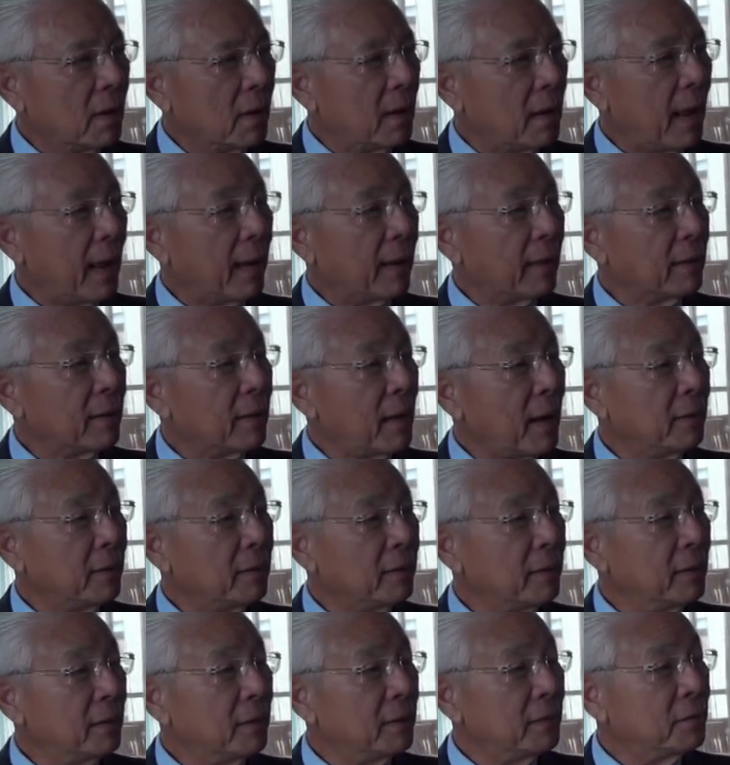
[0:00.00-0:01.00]
like
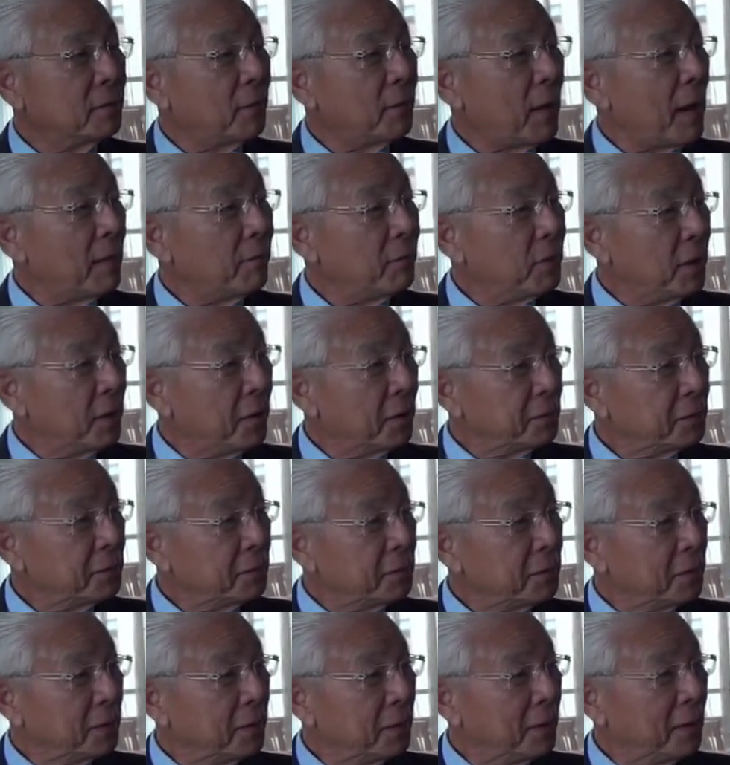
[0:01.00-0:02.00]
95 years,
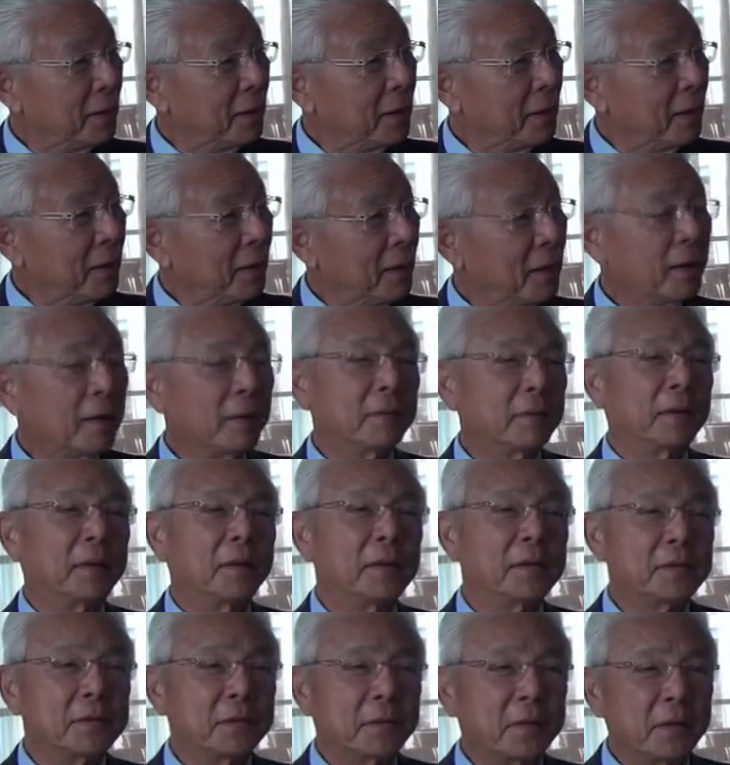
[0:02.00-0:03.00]
the
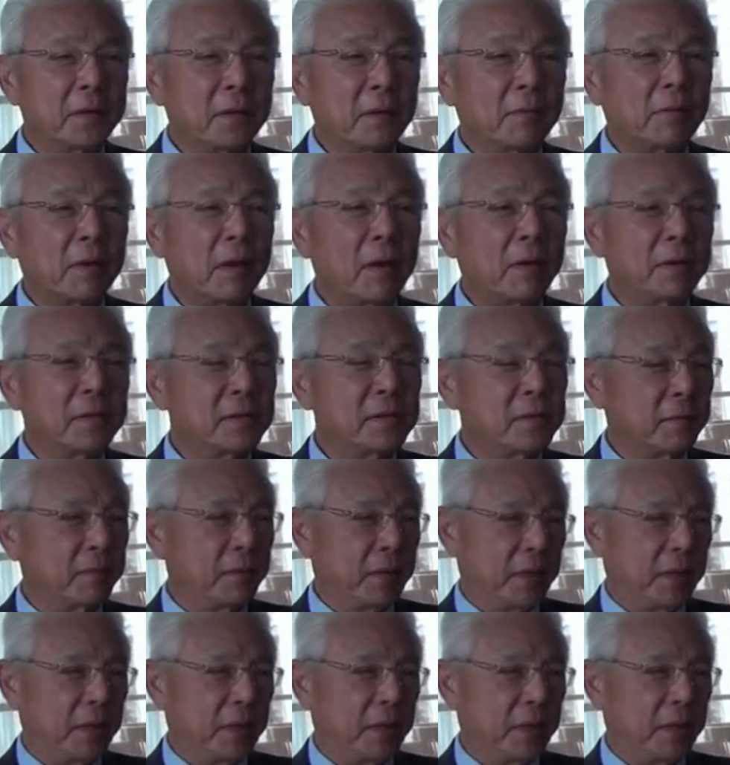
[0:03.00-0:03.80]
history of Lionism in